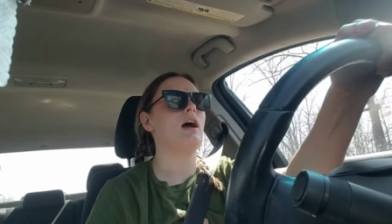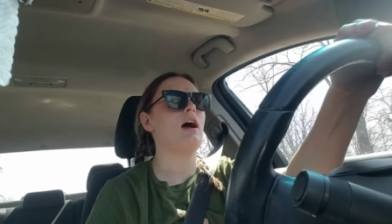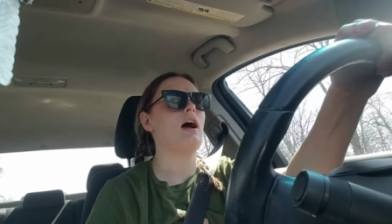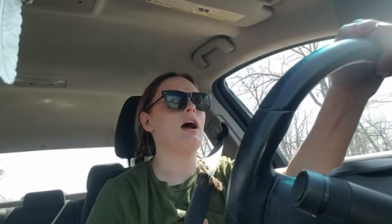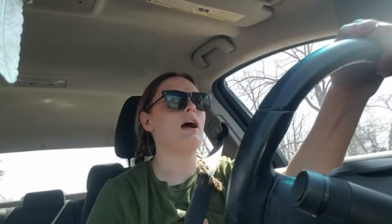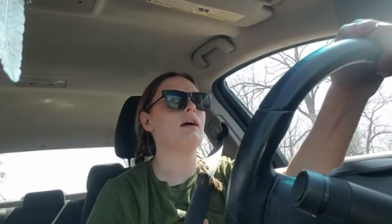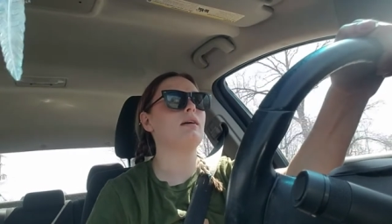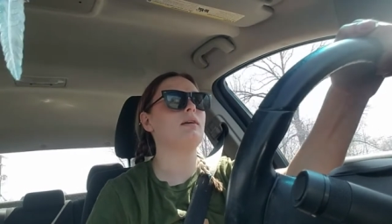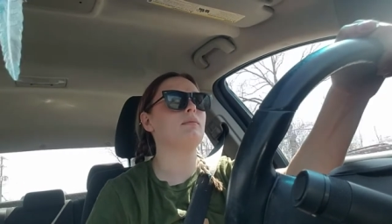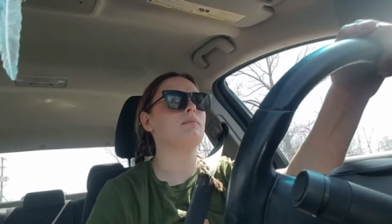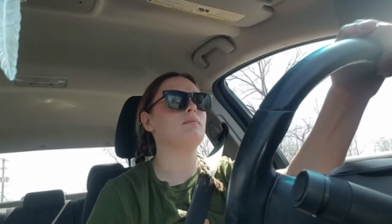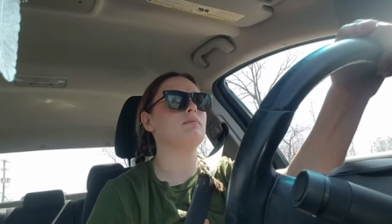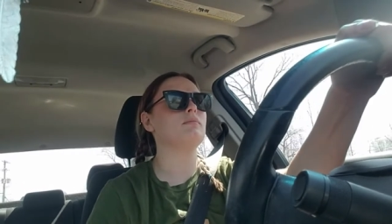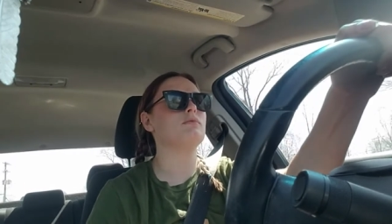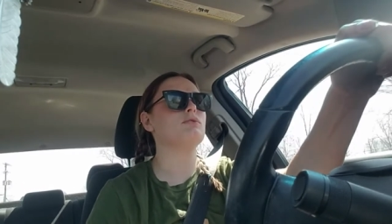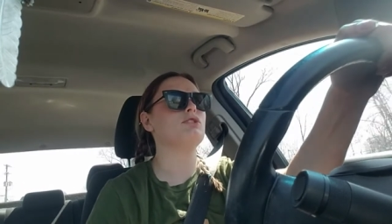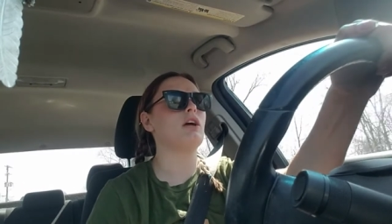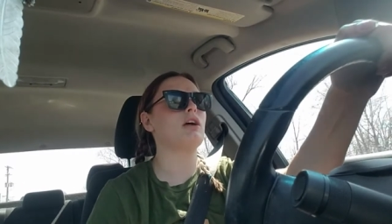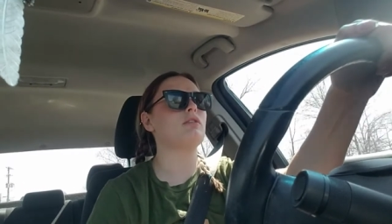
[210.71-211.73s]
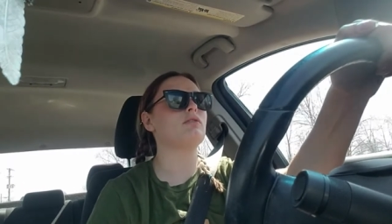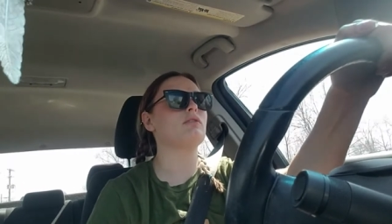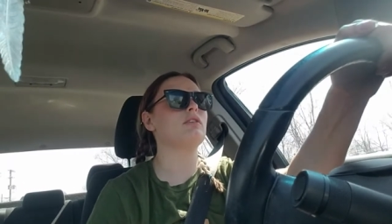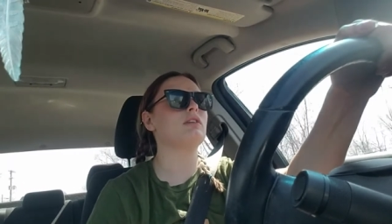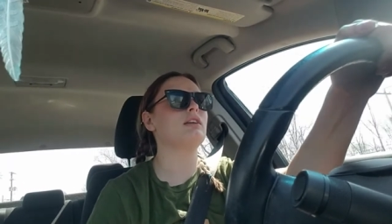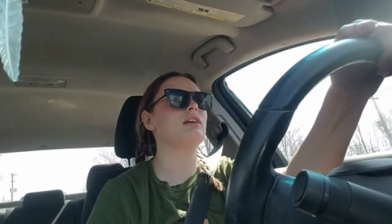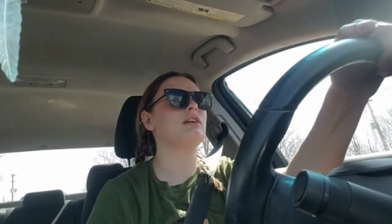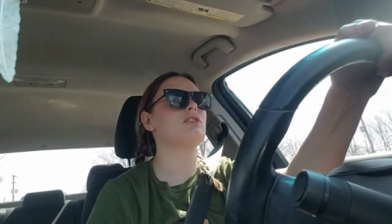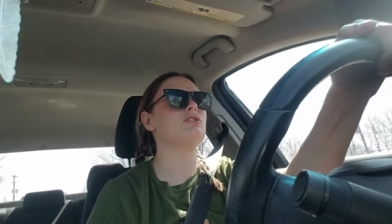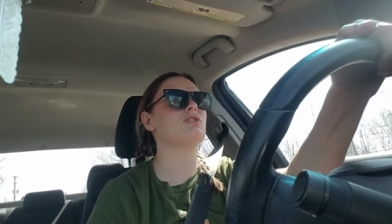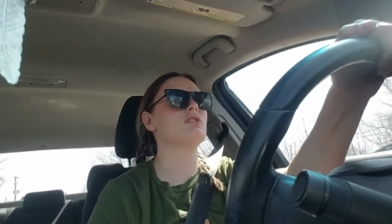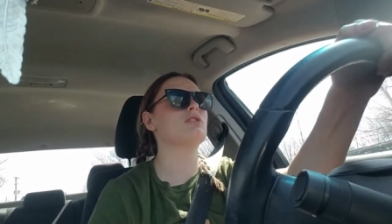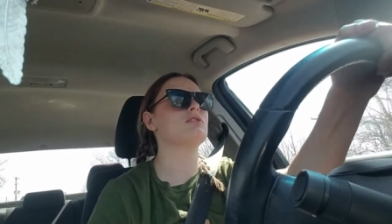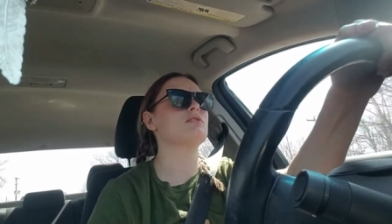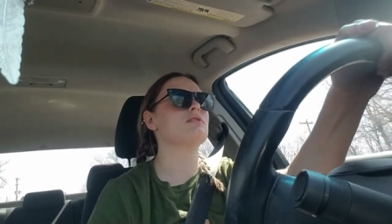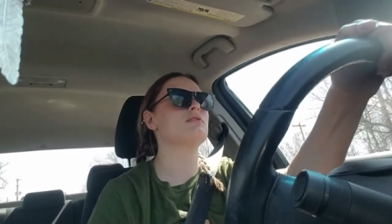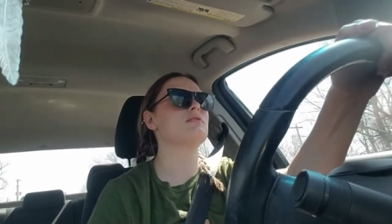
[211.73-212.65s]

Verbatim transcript: I'm generally just